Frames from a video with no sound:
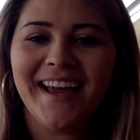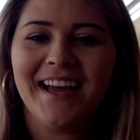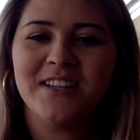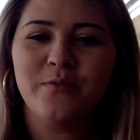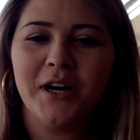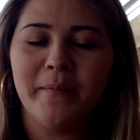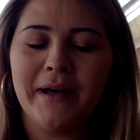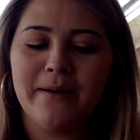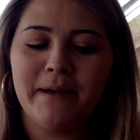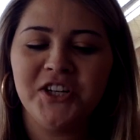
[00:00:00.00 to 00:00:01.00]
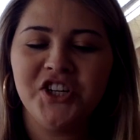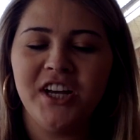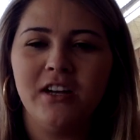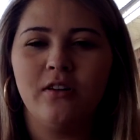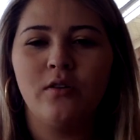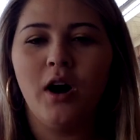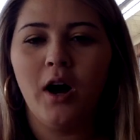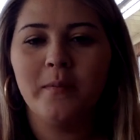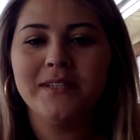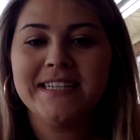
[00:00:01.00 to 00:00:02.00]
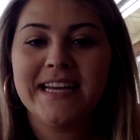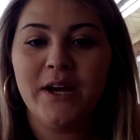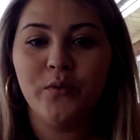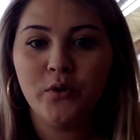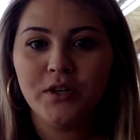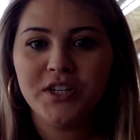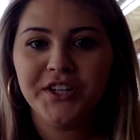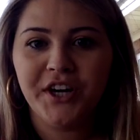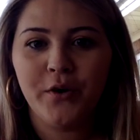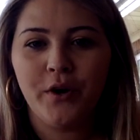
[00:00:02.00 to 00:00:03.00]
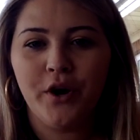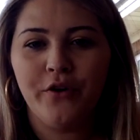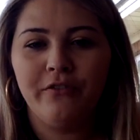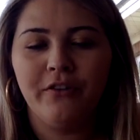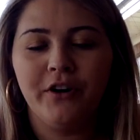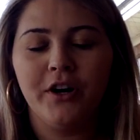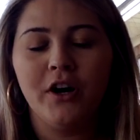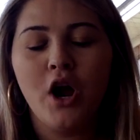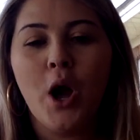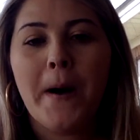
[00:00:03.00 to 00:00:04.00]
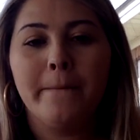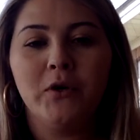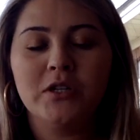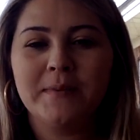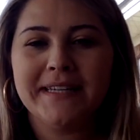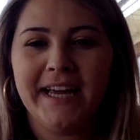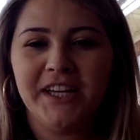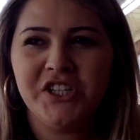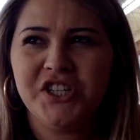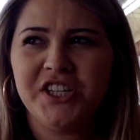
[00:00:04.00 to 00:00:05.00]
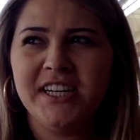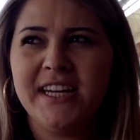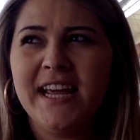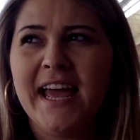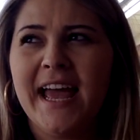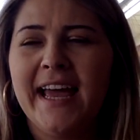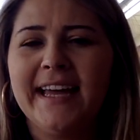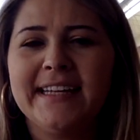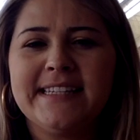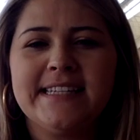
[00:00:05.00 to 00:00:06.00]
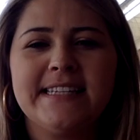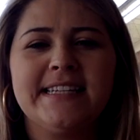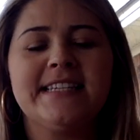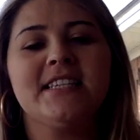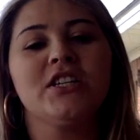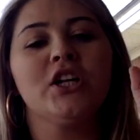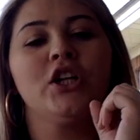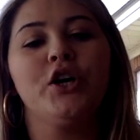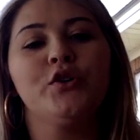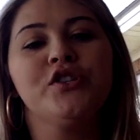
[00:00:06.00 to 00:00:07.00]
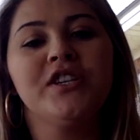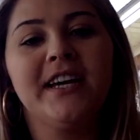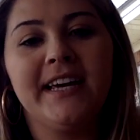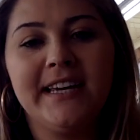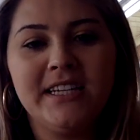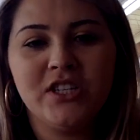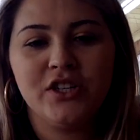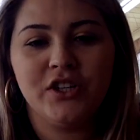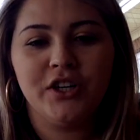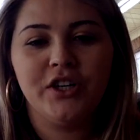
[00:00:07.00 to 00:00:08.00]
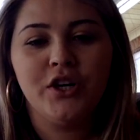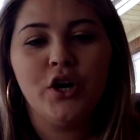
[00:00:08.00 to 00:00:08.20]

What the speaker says: guys, welcome back to my channel. Today we're going to go over multiplication, and since it's close to Easter,